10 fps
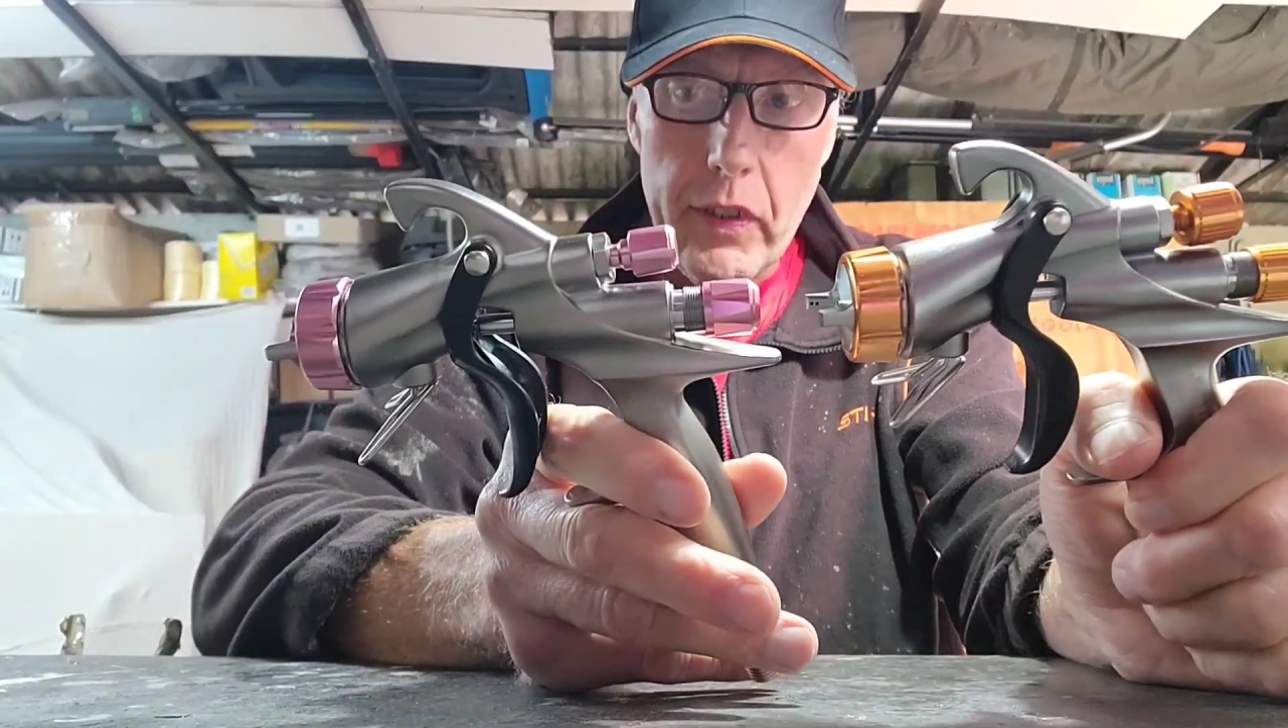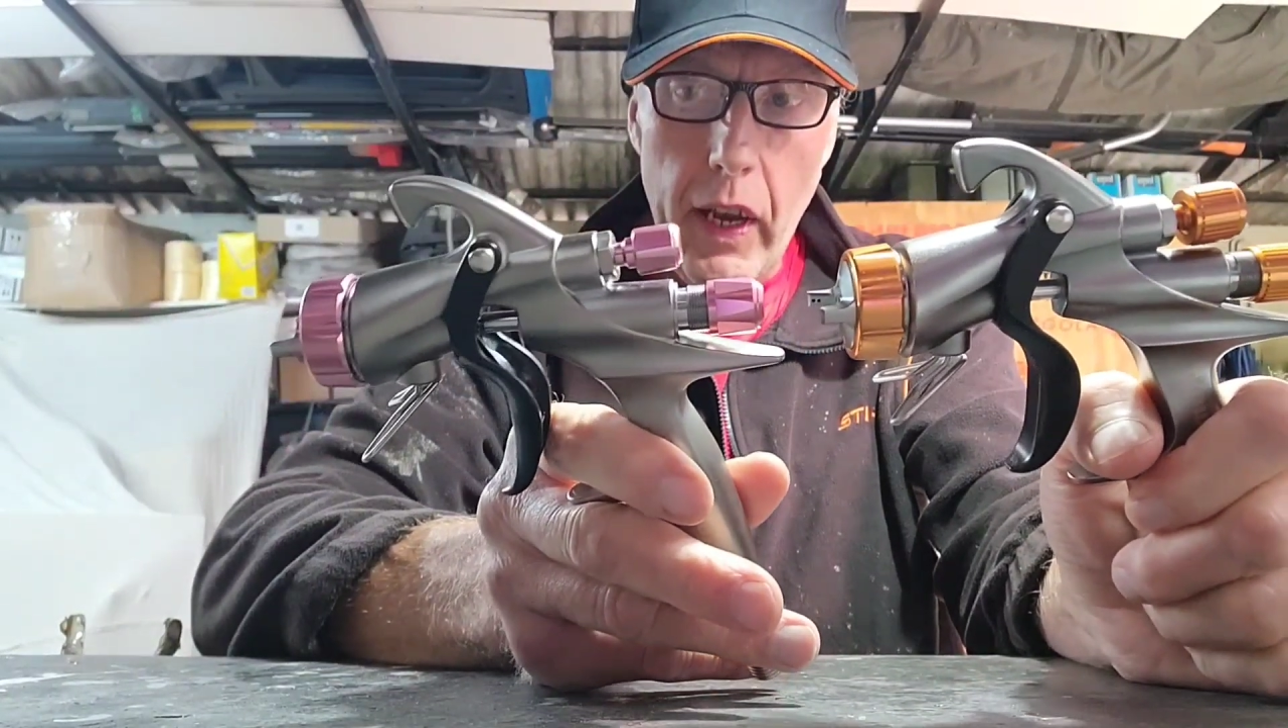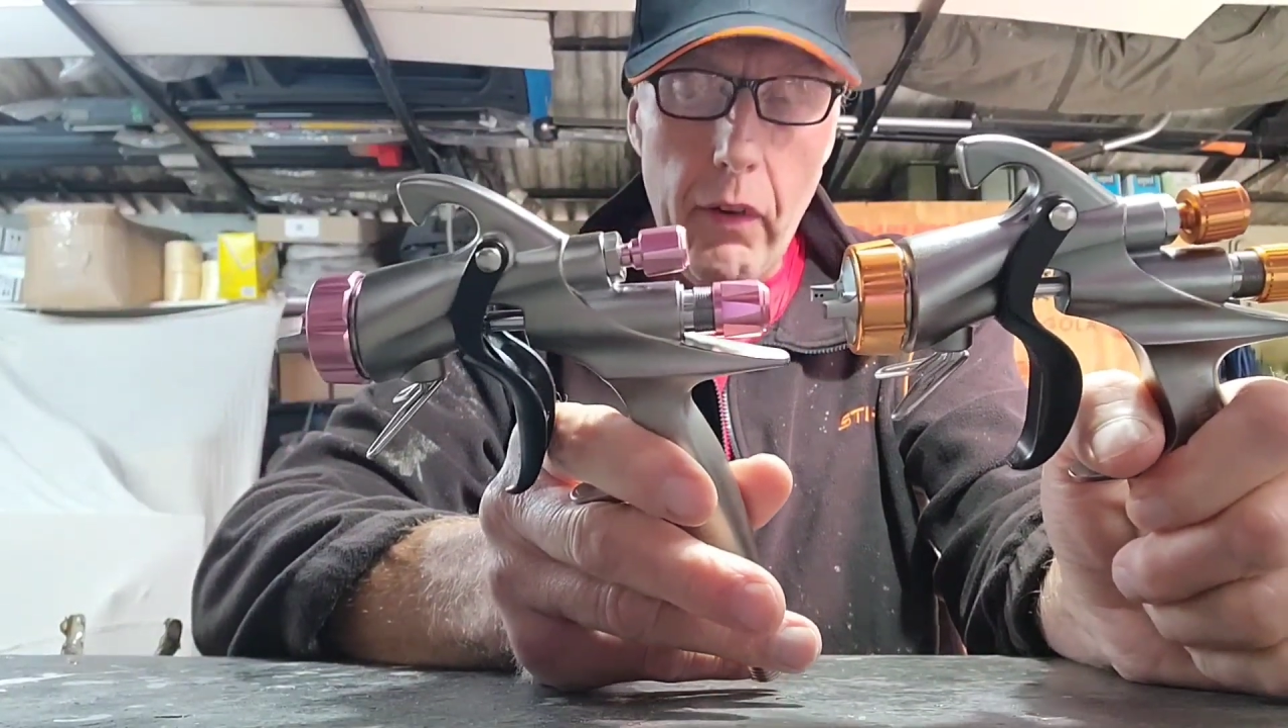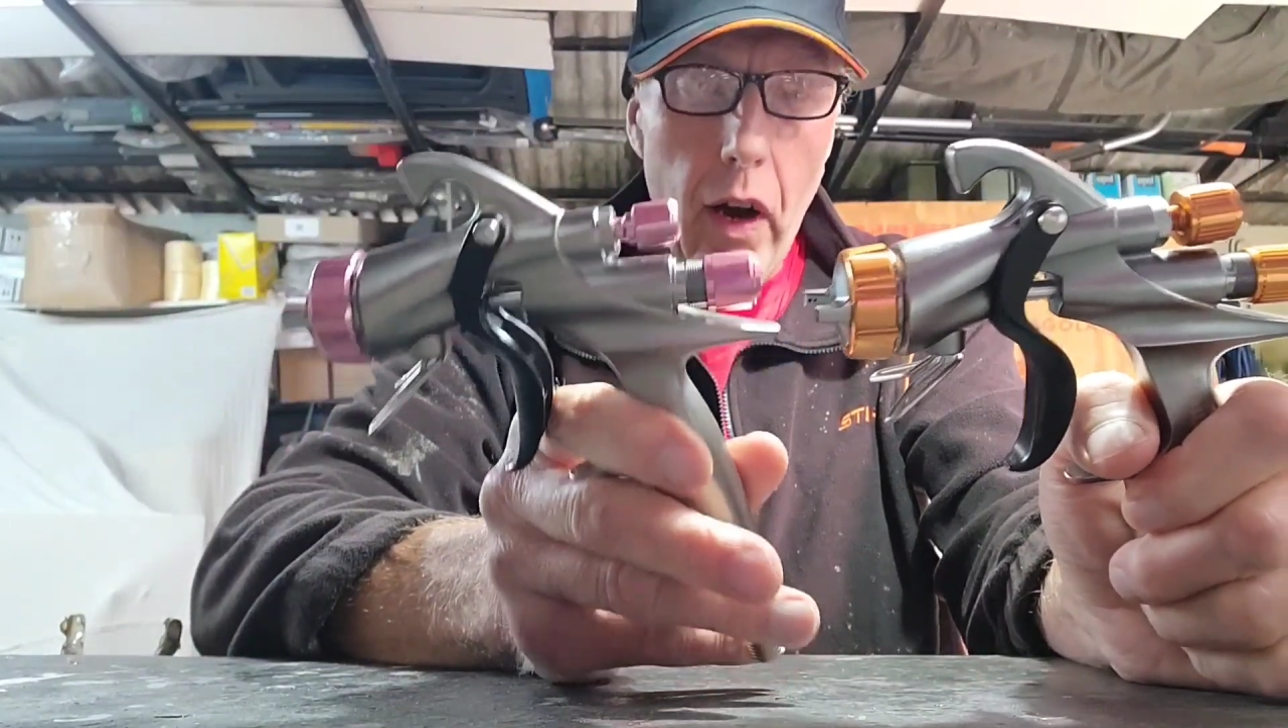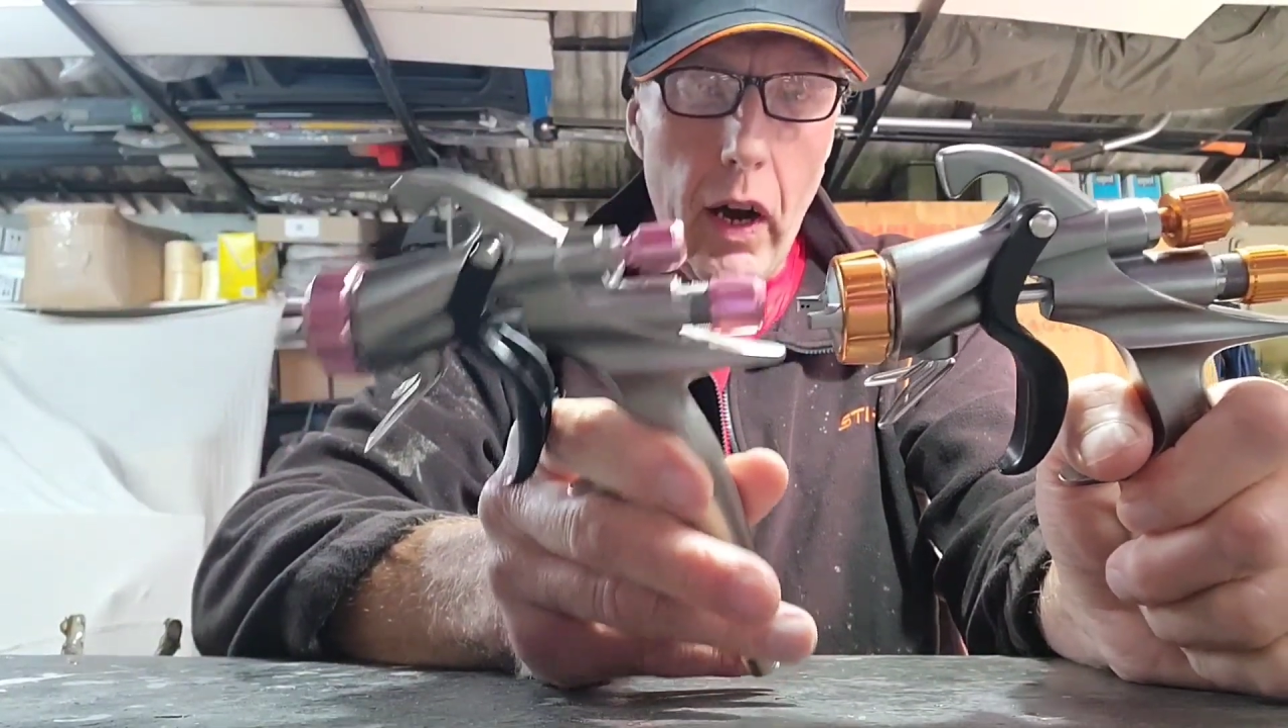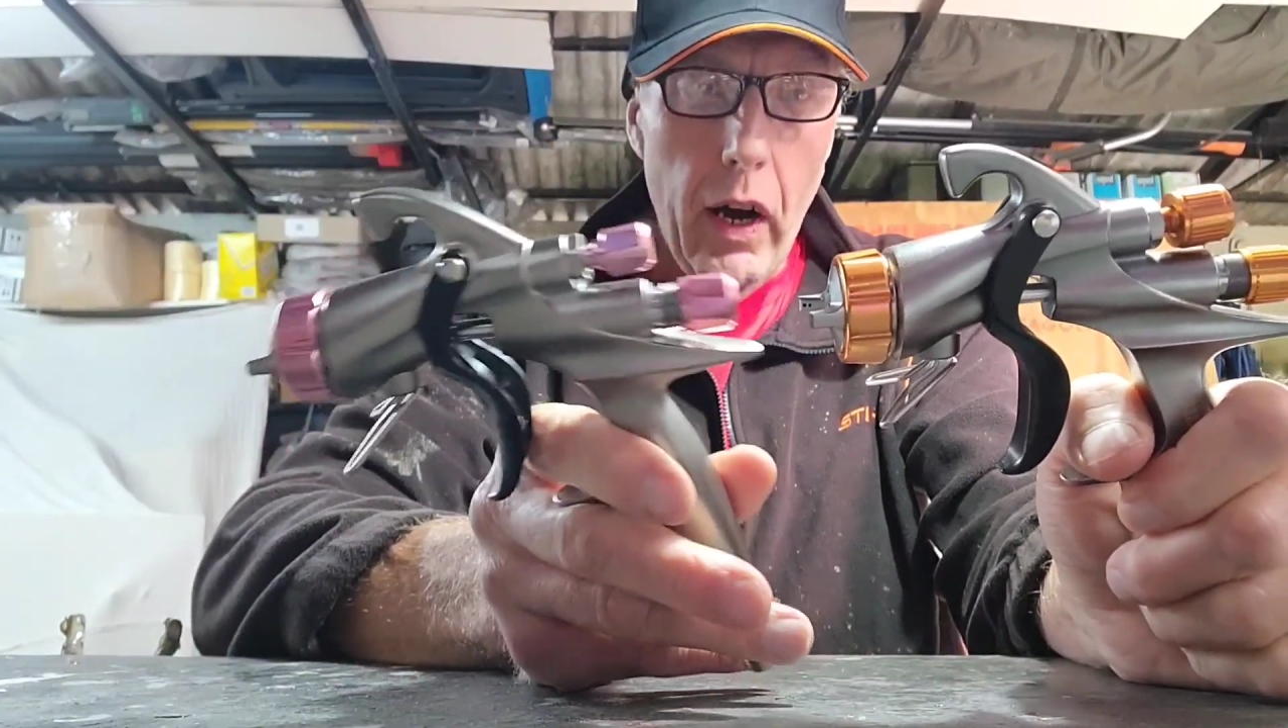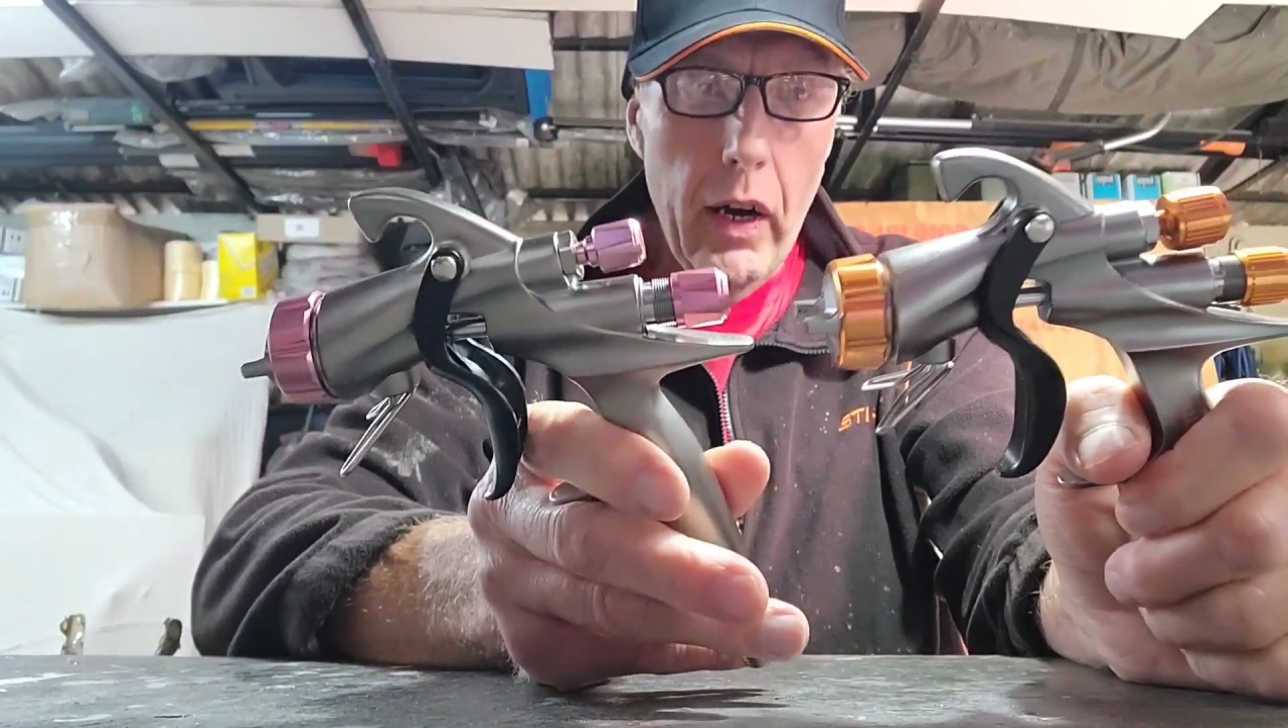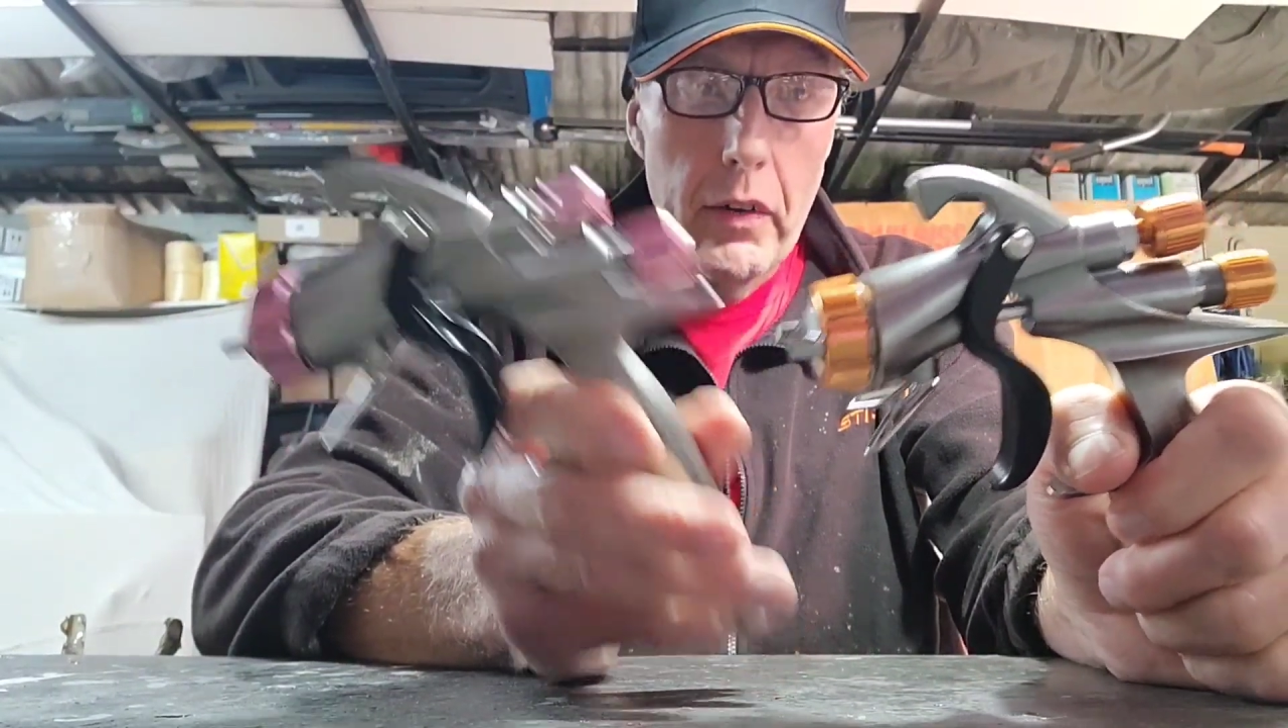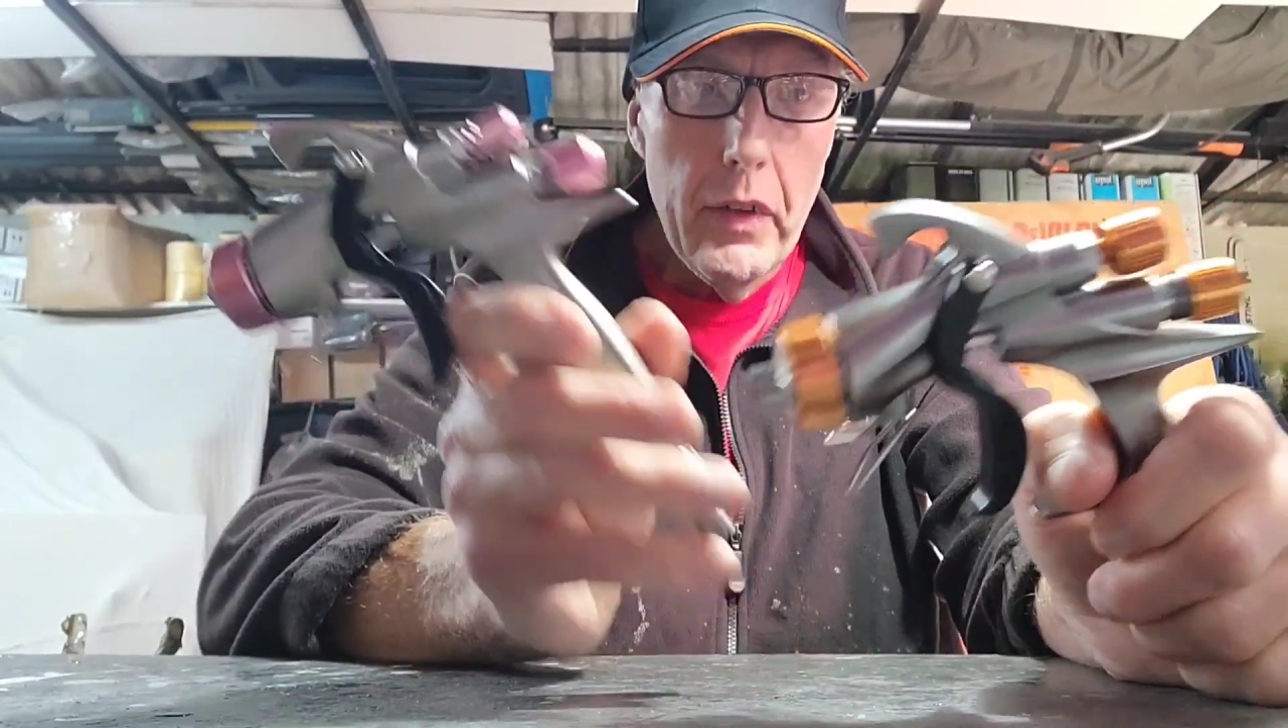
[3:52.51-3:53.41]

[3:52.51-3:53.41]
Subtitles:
there are